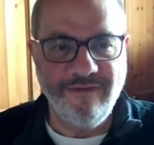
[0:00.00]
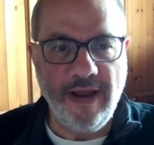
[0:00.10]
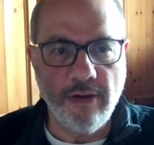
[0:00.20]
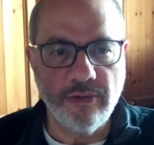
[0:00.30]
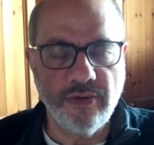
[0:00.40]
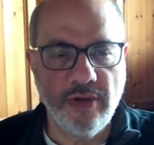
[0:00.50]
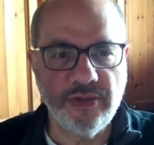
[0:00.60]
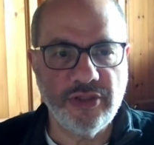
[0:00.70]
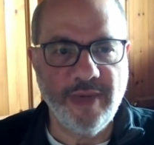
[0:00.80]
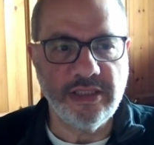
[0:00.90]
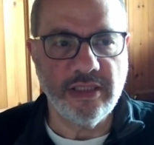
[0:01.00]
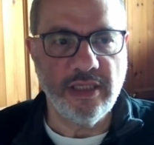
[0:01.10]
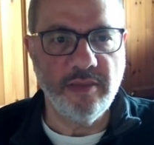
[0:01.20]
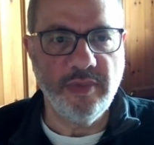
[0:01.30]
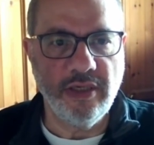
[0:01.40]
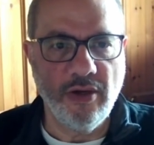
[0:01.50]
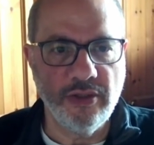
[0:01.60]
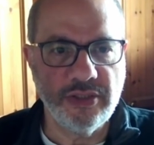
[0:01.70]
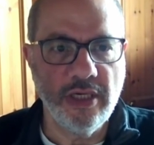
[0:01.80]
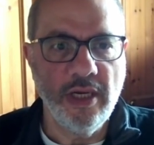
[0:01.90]
failed rather dramatically
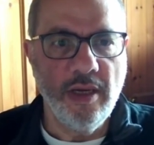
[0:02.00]
because